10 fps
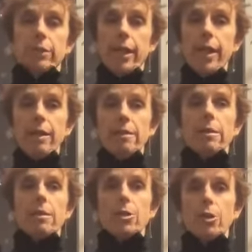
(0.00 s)
Okay,
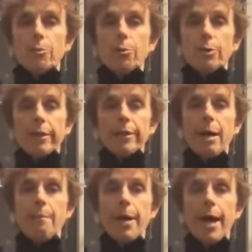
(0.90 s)
so you're pulling
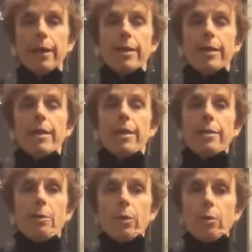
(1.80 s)
that back. And
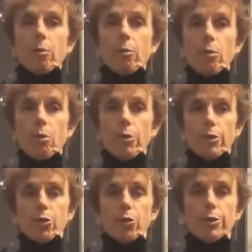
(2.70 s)
then we're going to roll the
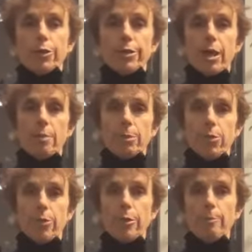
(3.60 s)
shoulders
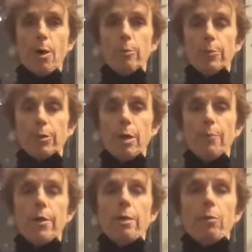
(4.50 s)
so that the palms are
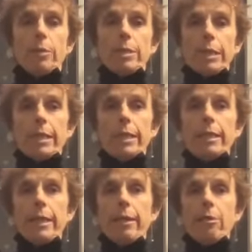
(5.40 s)
up. We're just going to
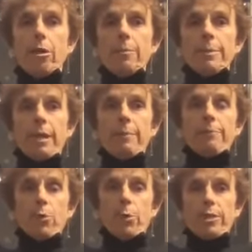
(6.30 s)
inhale, arms
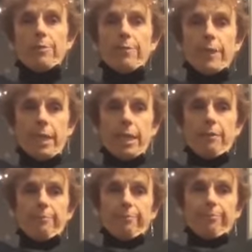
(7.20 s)
up towards a V.